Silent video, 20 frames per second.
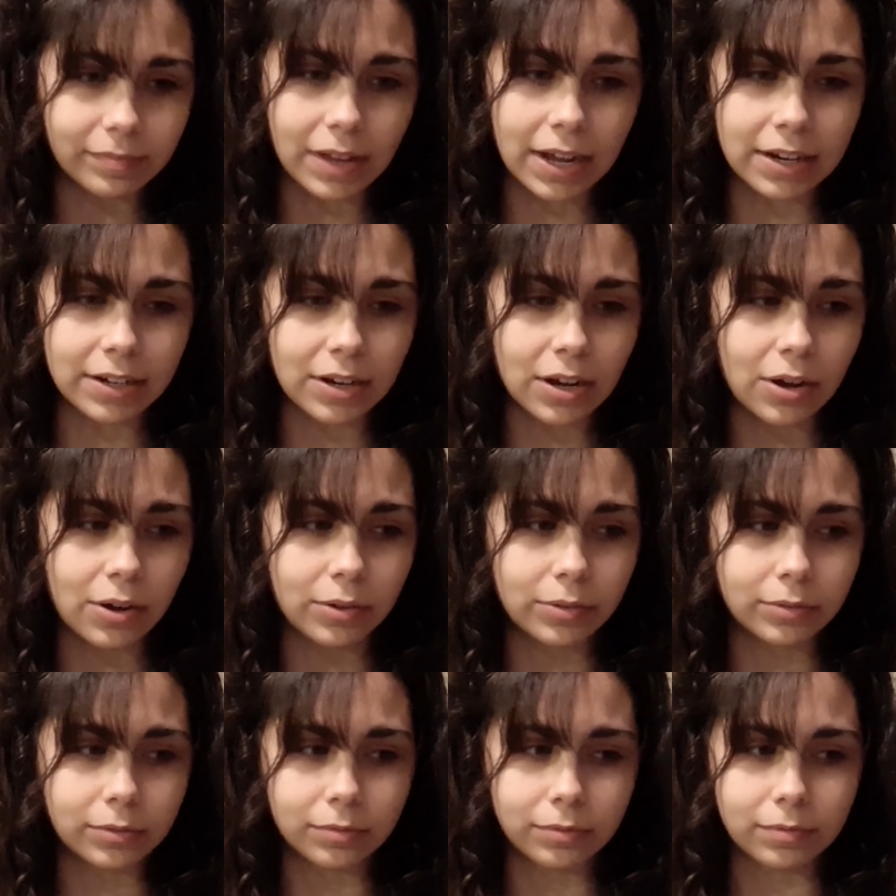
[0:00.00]
I
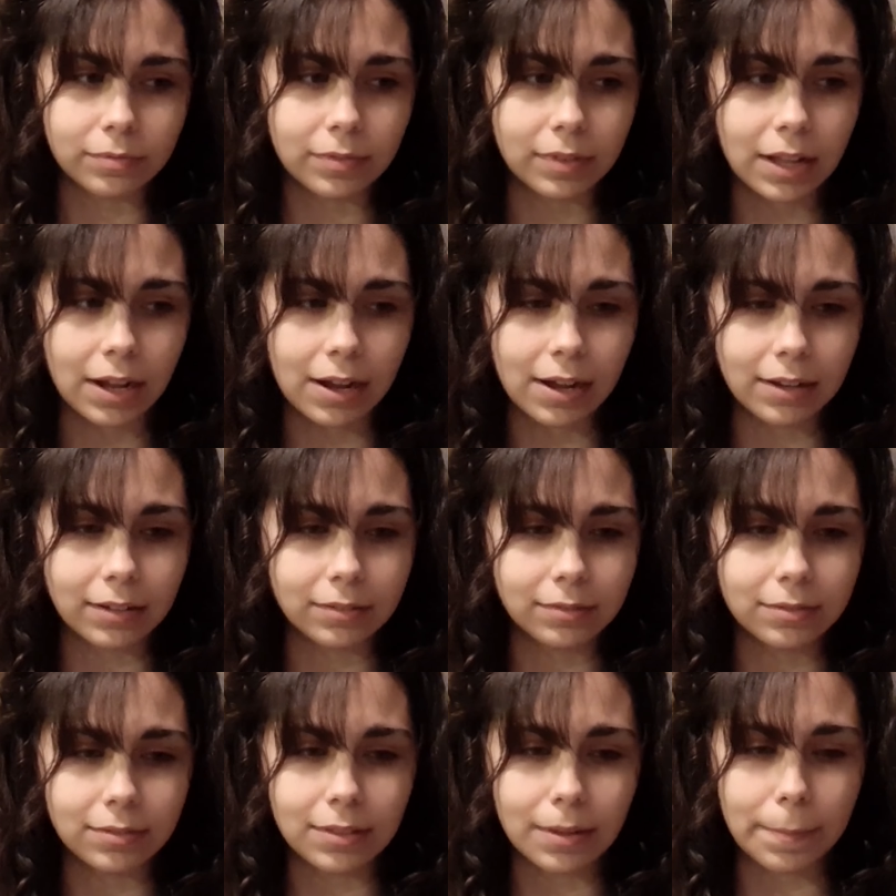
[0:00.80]
know that
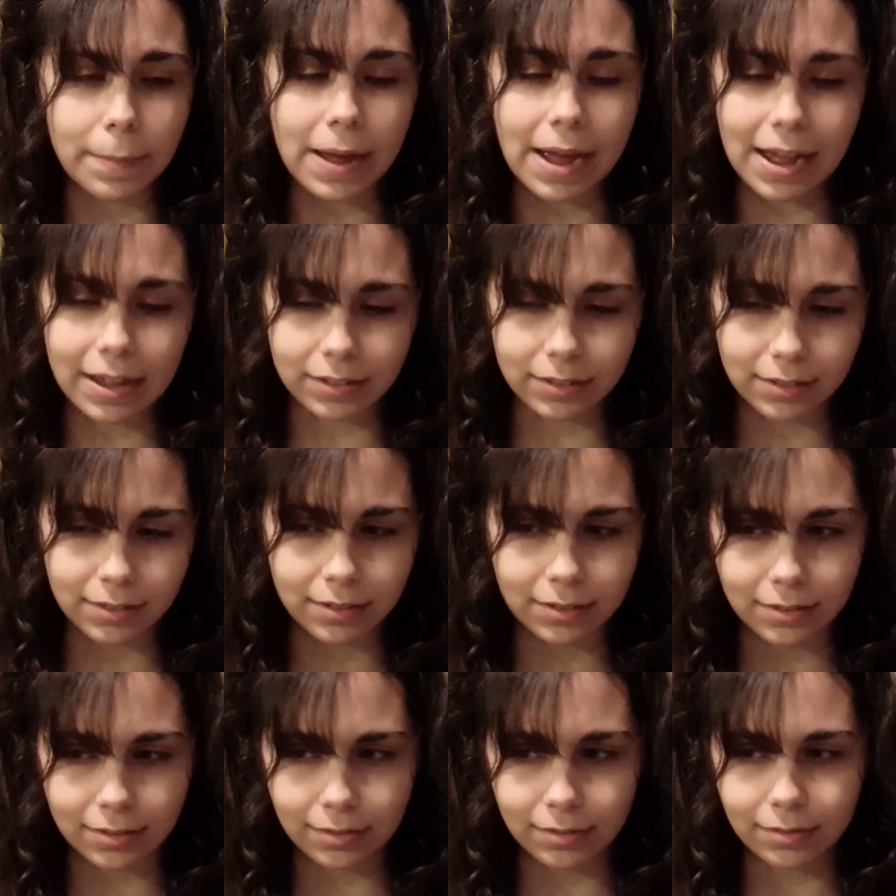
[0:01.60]
the
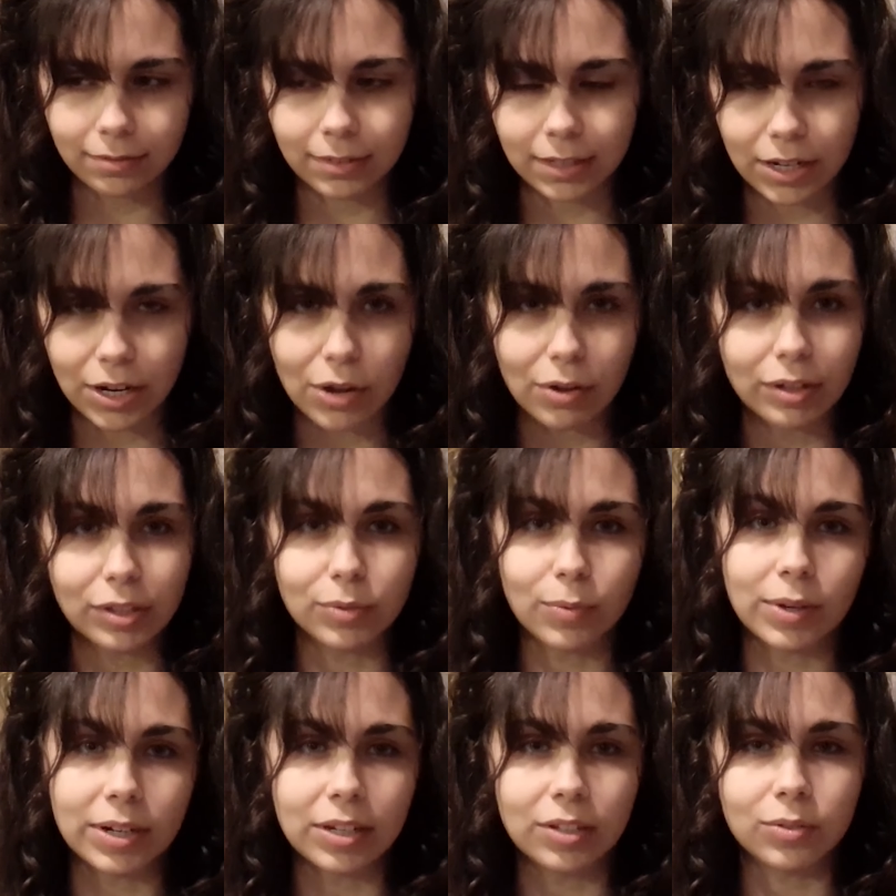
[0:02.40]
past, you know, in
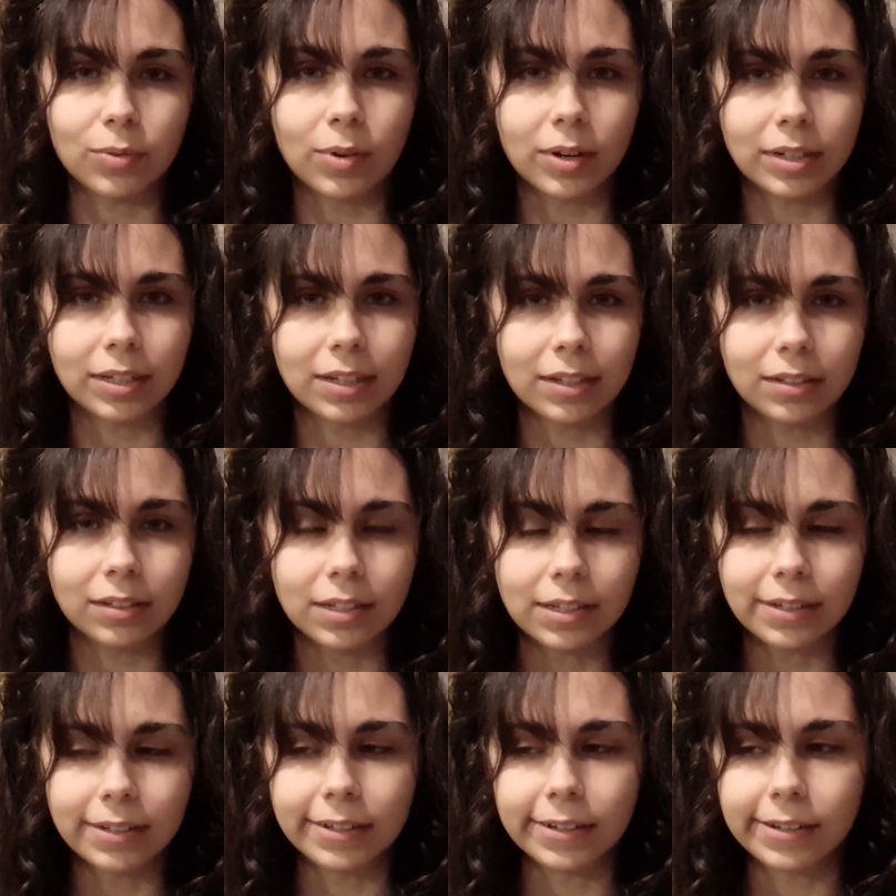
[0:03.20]
2020,
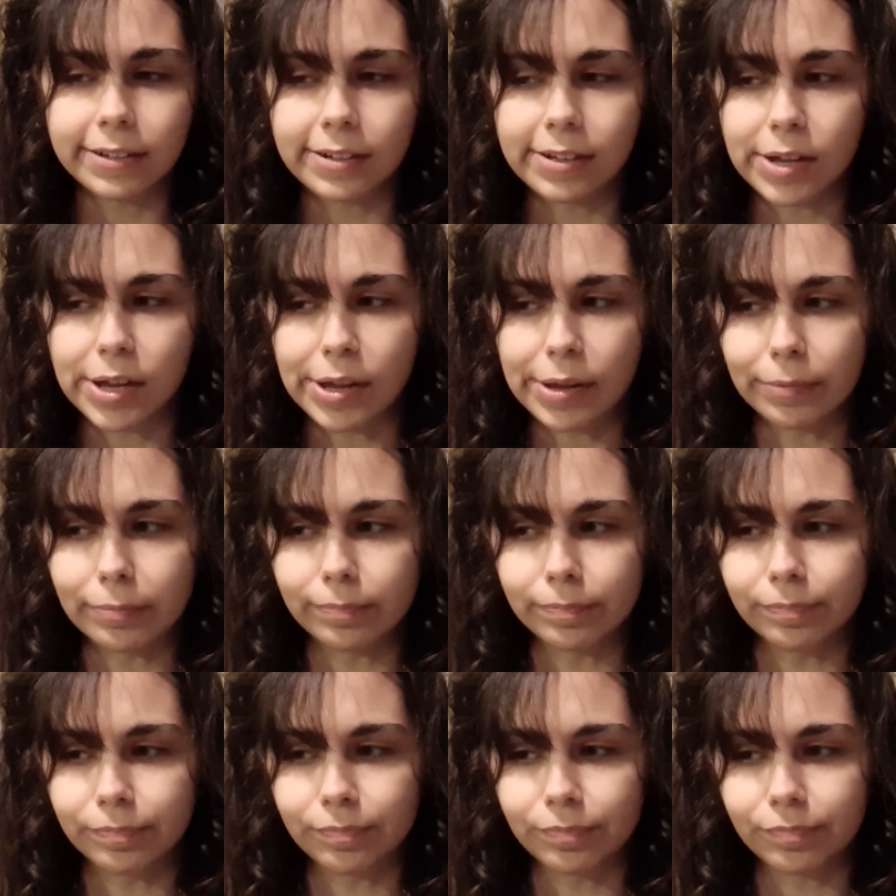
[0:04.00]

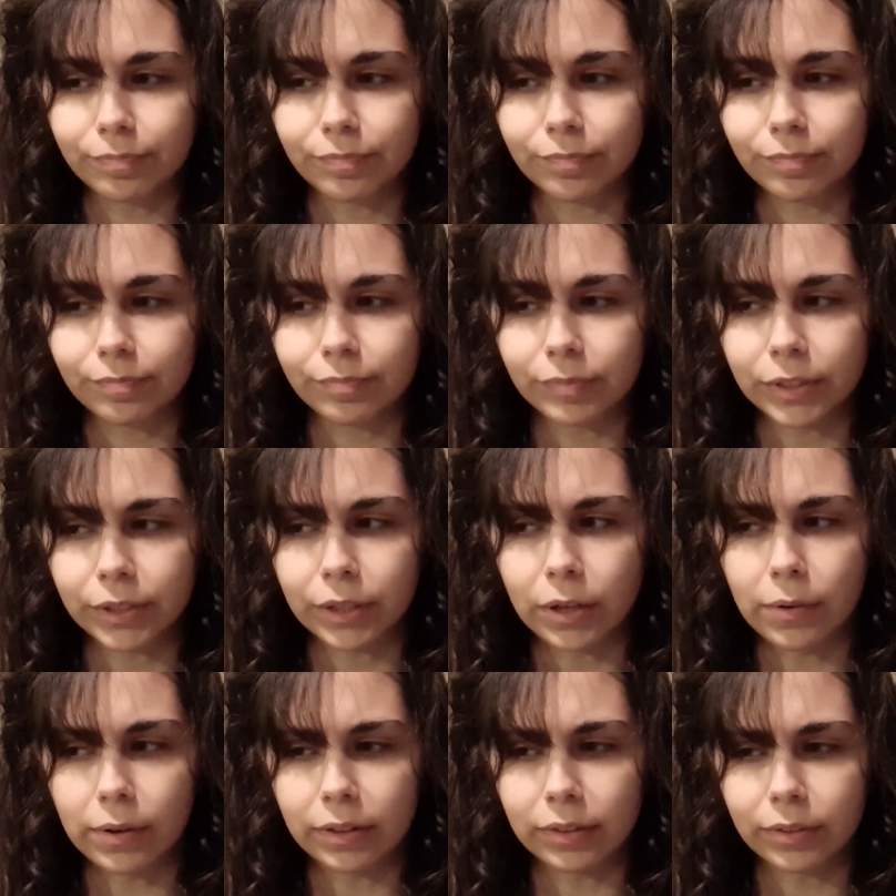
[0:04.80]
um, you're
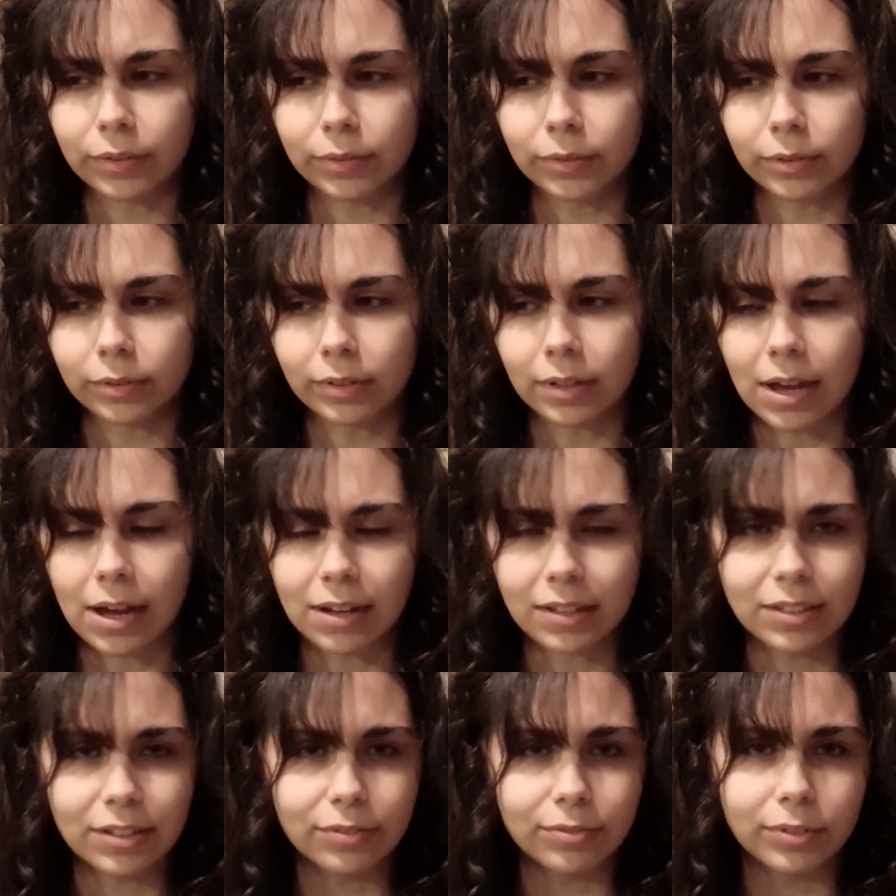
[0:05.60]
going through a lot
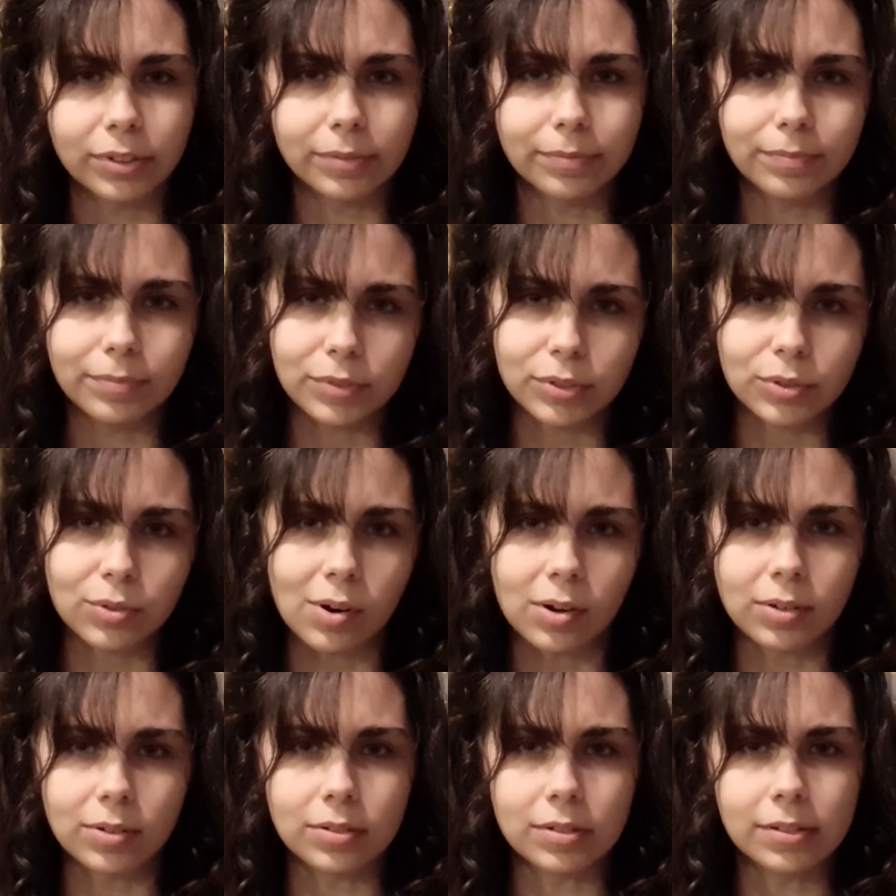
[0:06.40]
of different
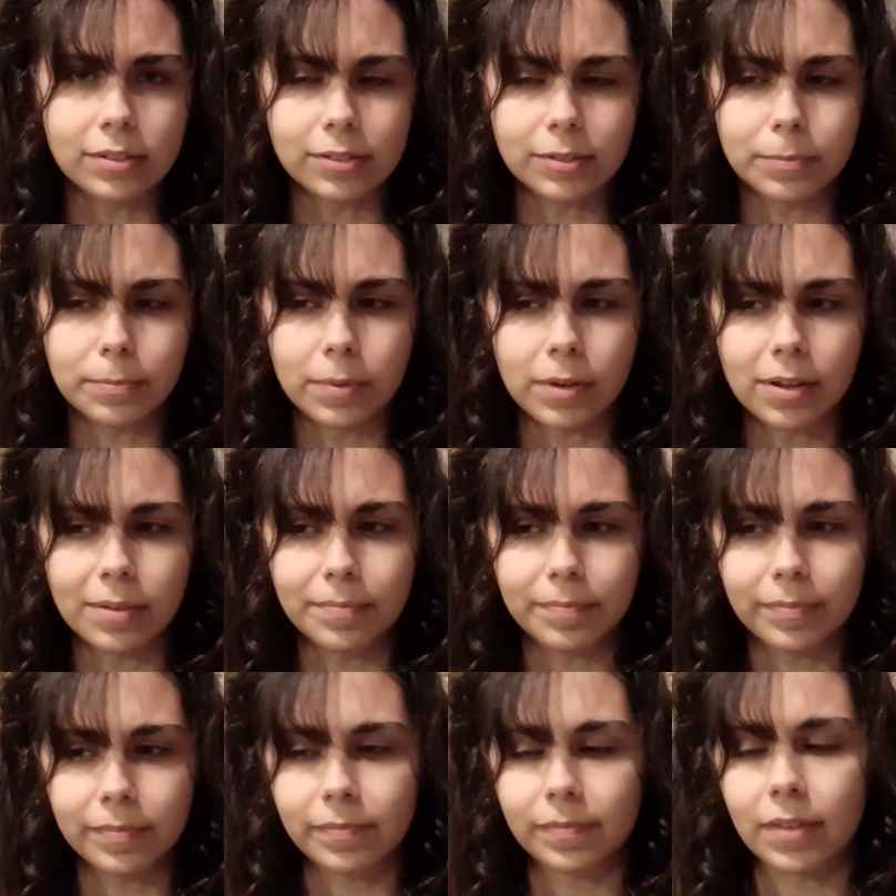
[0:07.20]
struggles, but
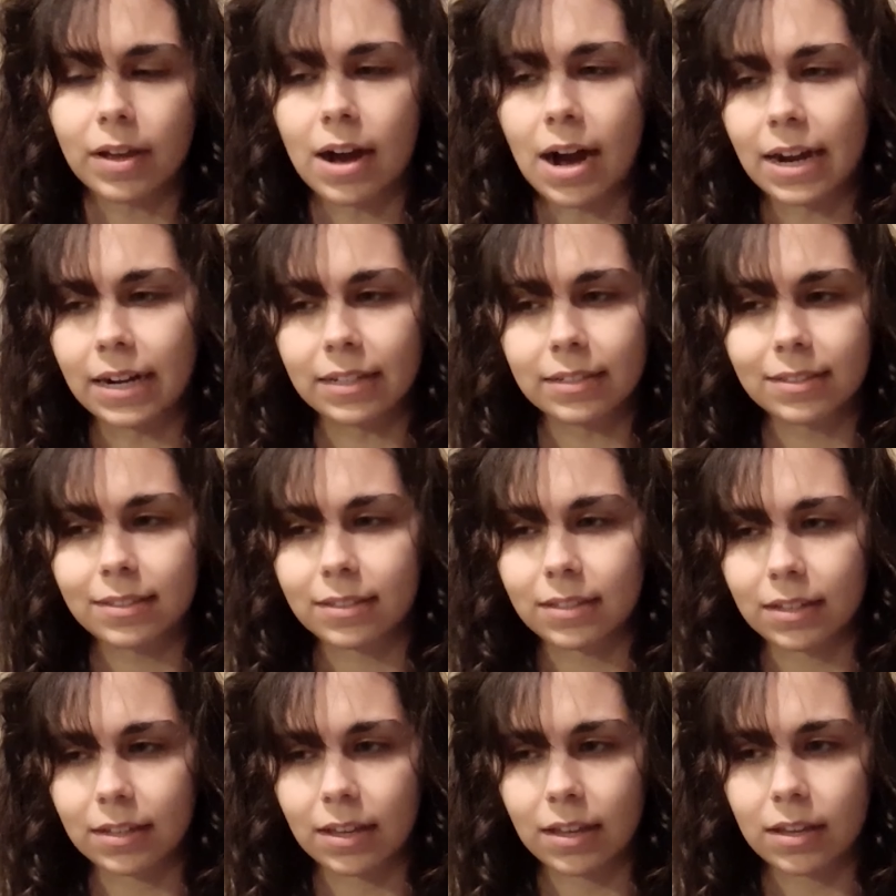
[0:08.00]

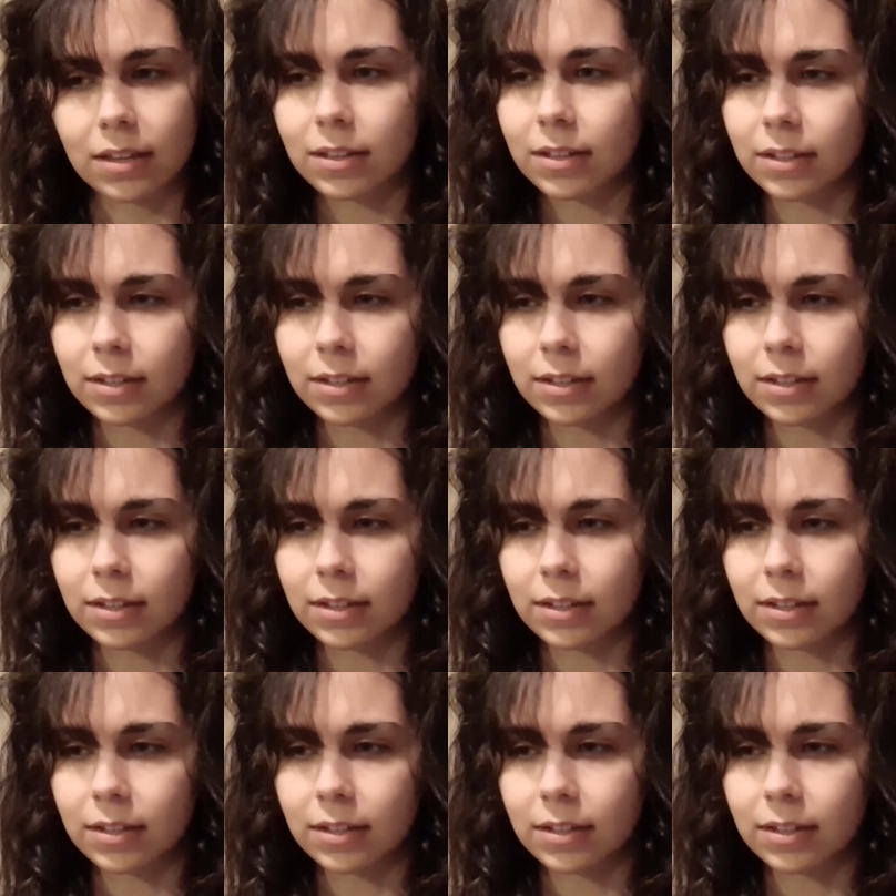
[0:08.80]
honestly,